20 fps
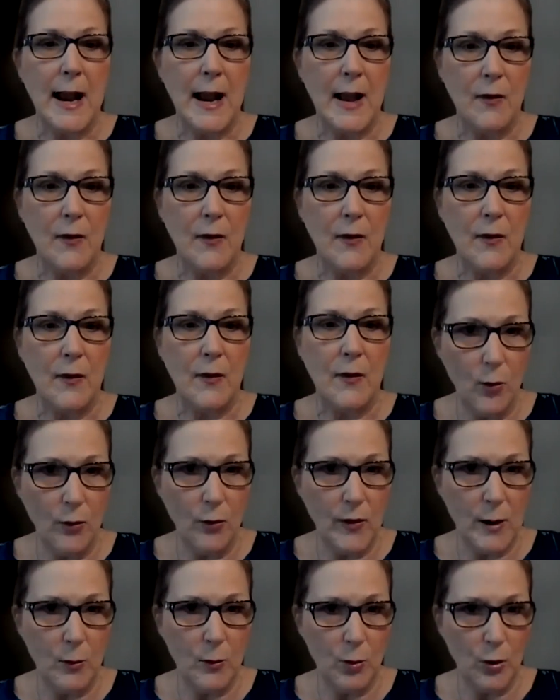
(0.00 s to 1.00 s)
And
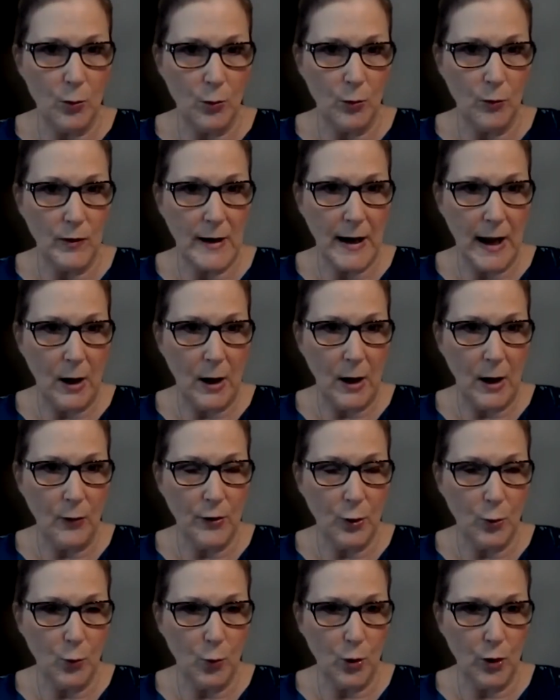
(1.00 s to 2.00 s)
now they were now
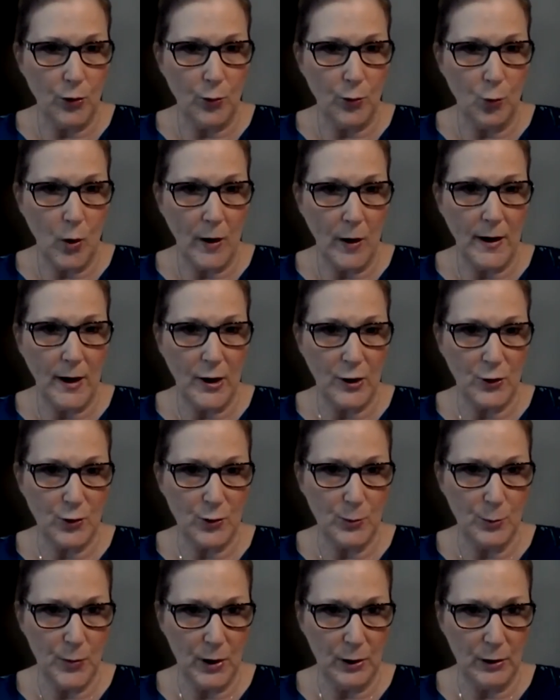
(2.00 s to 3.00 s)
they're worth
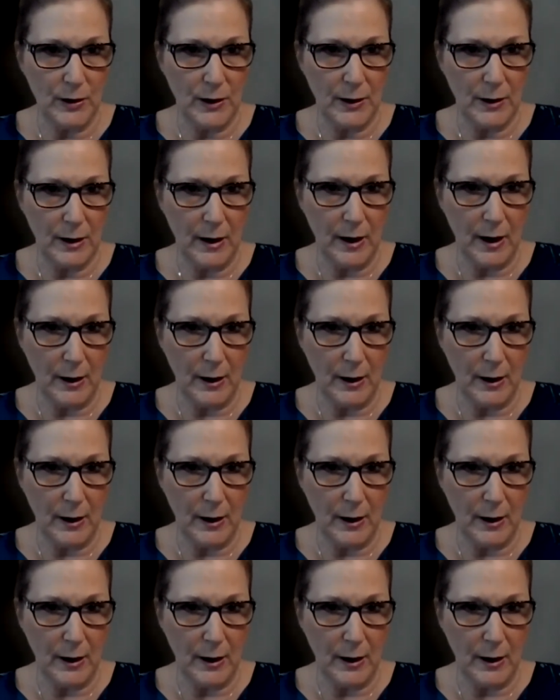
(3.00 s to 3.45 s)
$100 million.